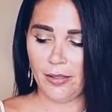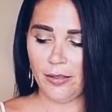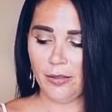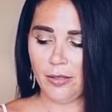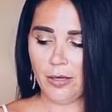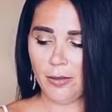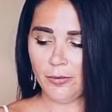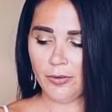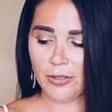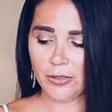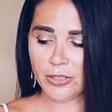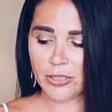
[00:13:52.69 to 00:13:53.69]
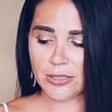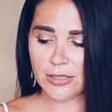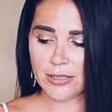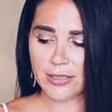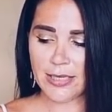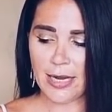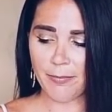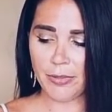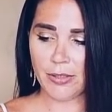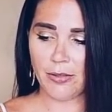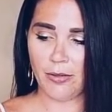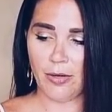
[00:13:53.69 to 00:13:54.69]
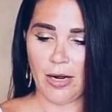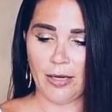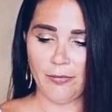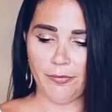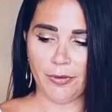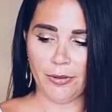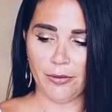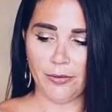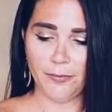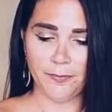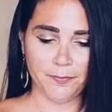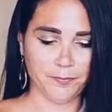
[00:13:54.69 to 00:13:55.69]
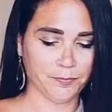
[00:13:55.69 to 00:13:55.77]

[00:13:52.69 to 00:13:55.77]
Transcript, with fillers: You know, they're just as skeptical, I feel.